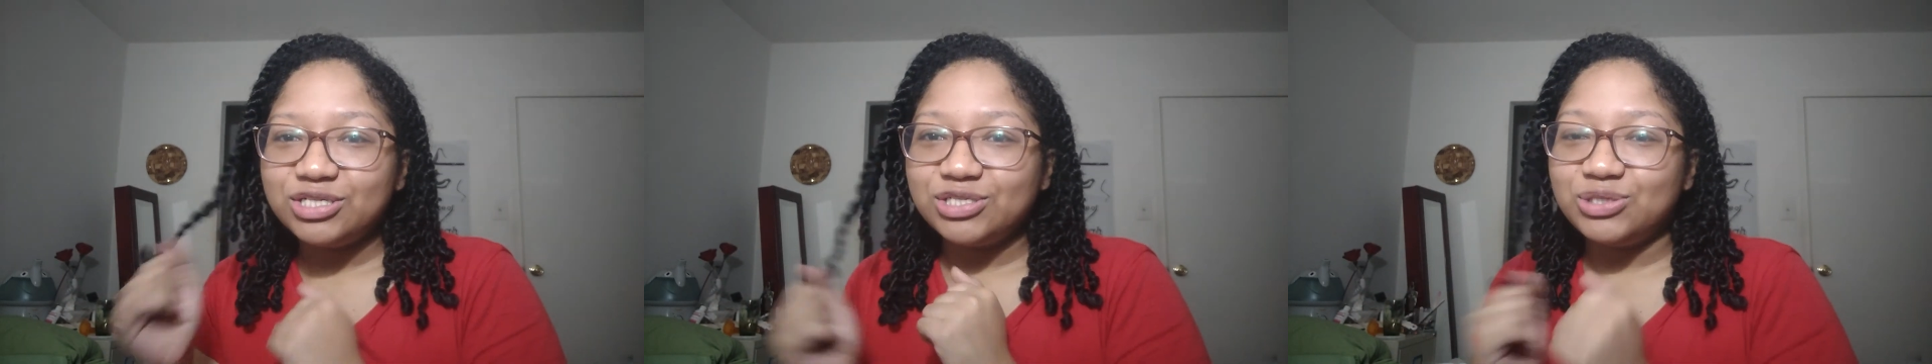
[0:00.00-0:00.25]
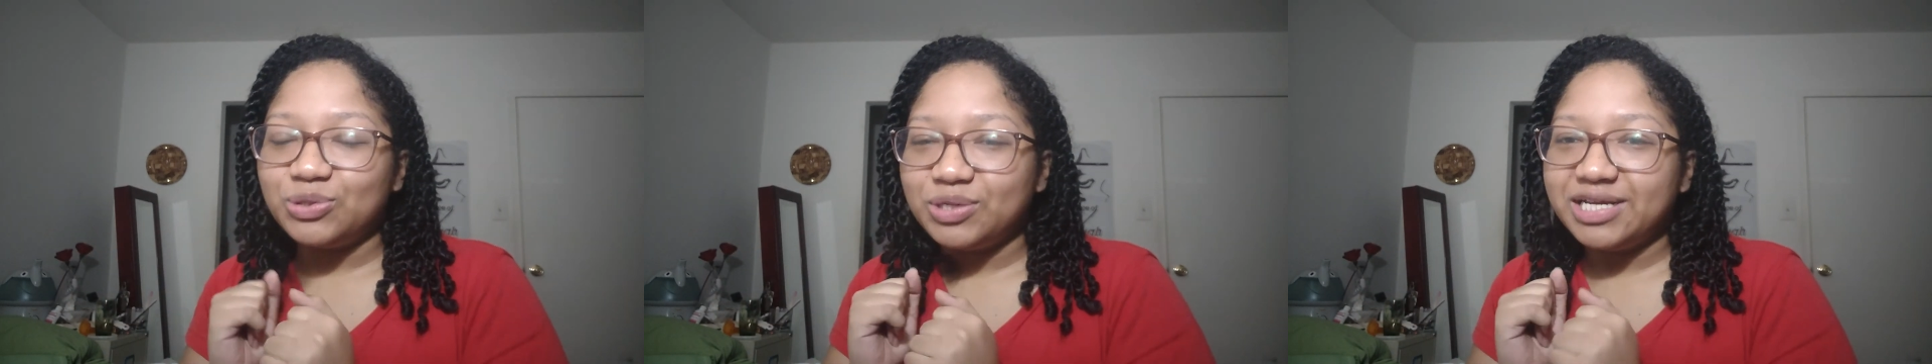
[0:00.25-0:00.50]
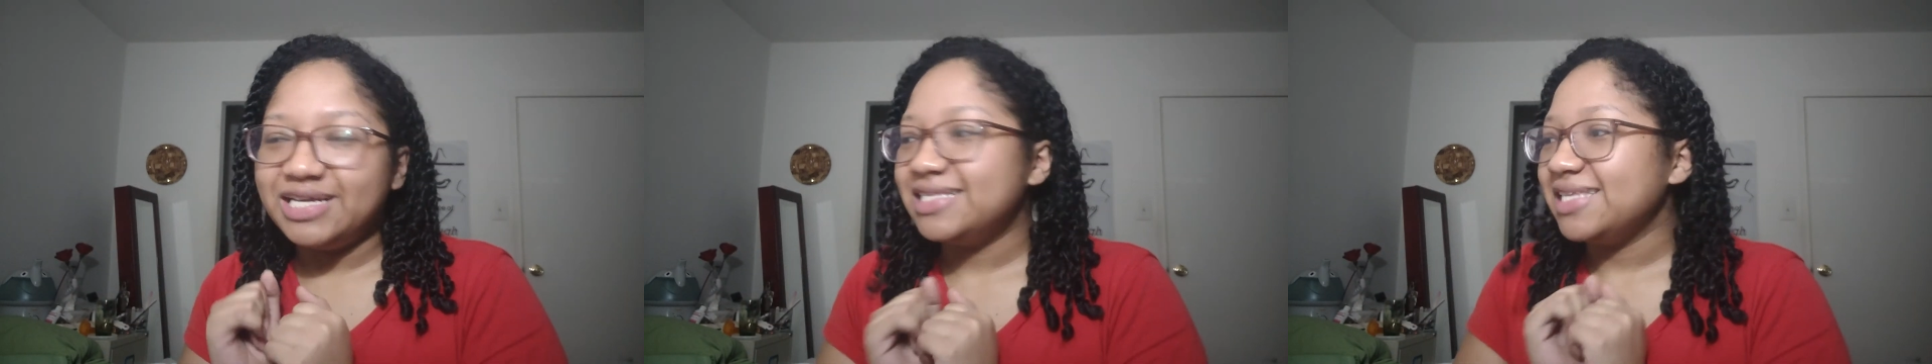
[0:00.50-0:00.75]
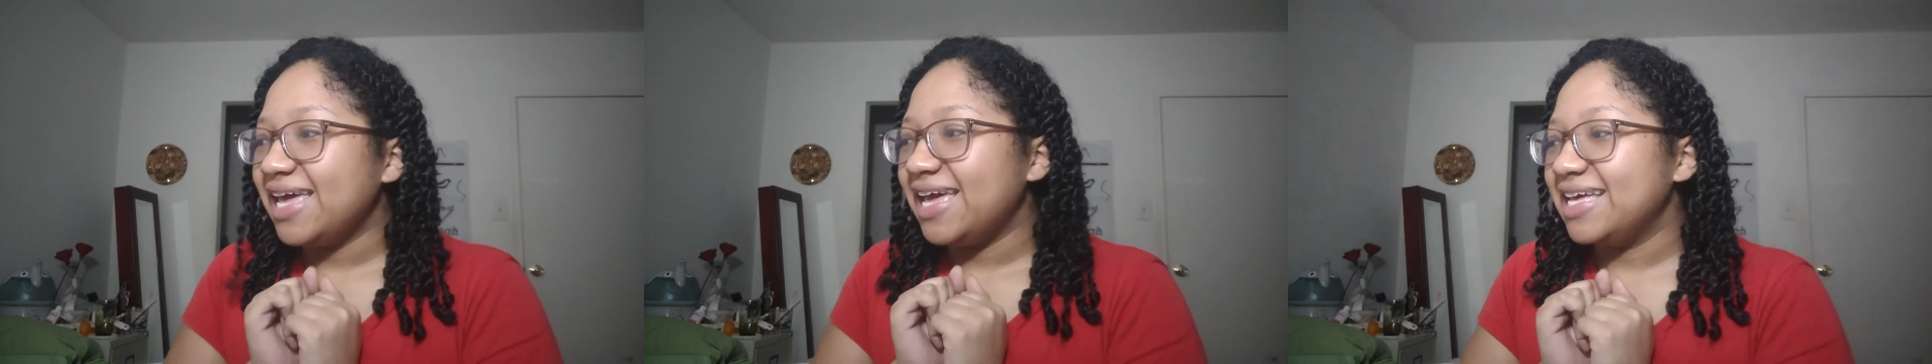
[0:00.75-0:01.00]

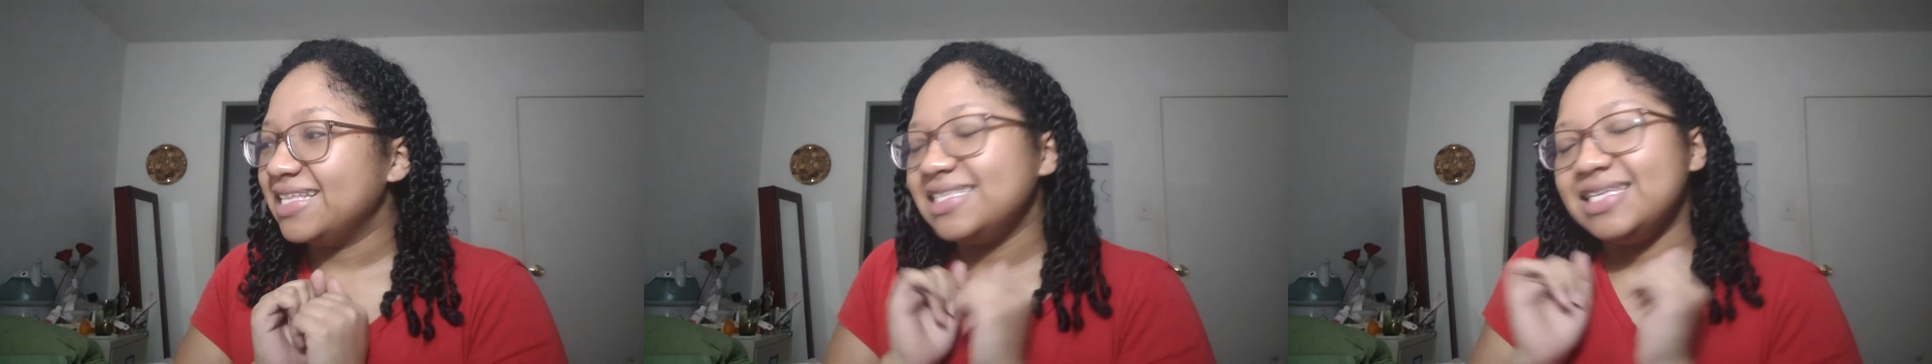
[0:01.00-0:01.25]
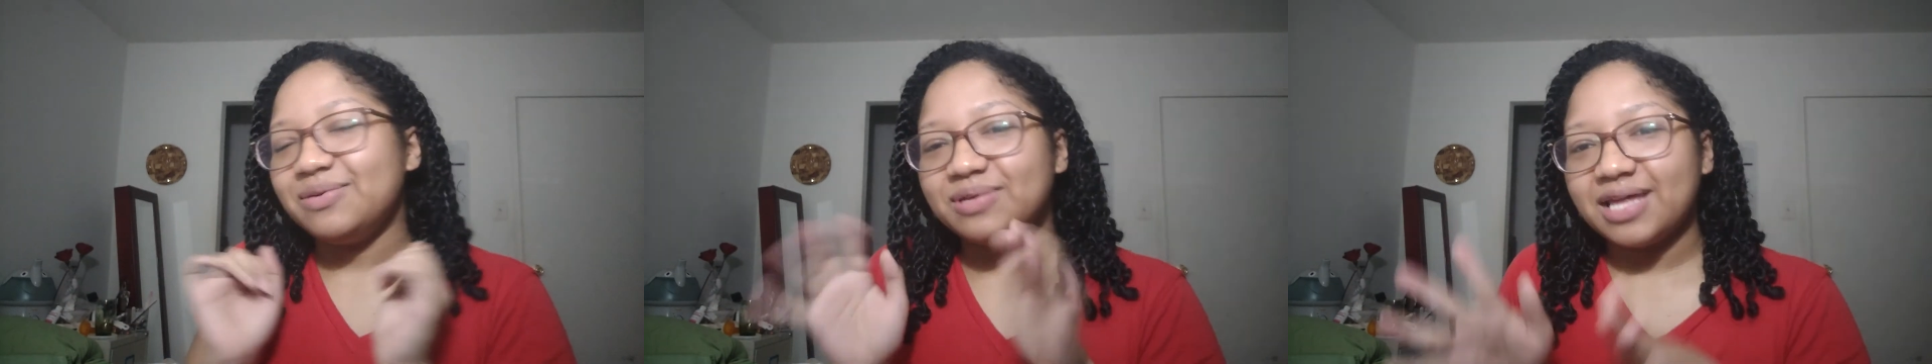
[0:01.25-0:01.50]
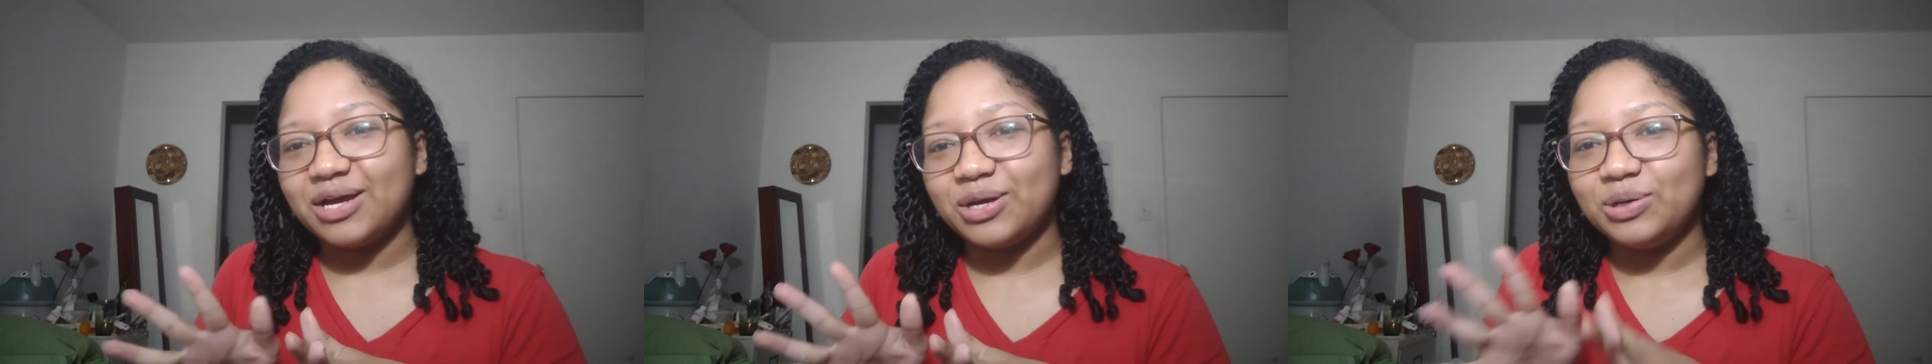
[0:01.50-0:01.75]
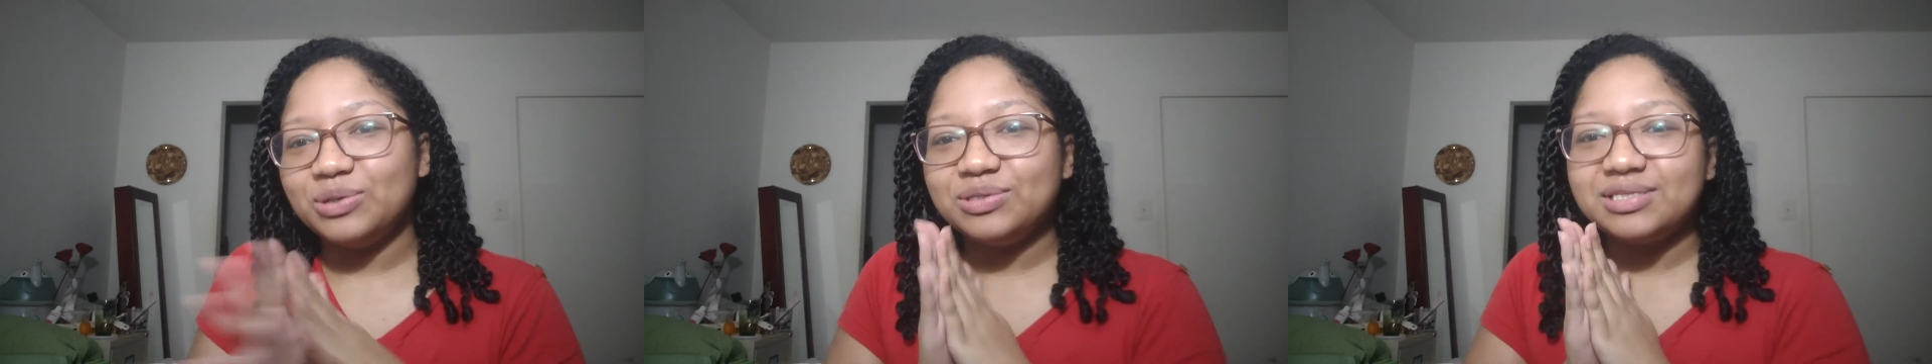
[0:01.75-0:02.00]
stories and see where that
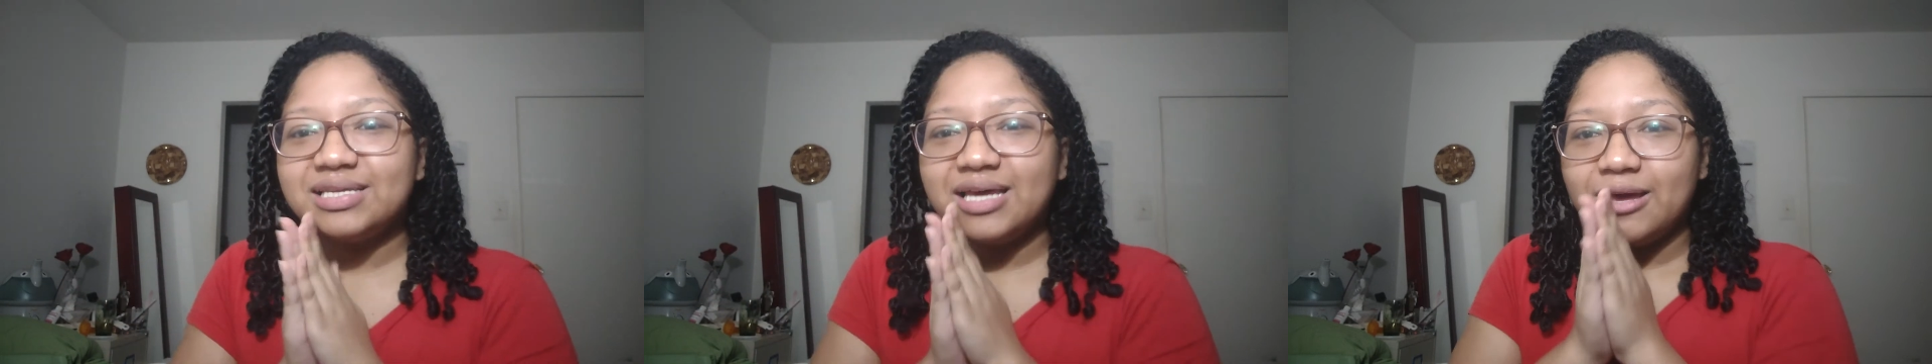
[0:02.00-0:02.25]
goes.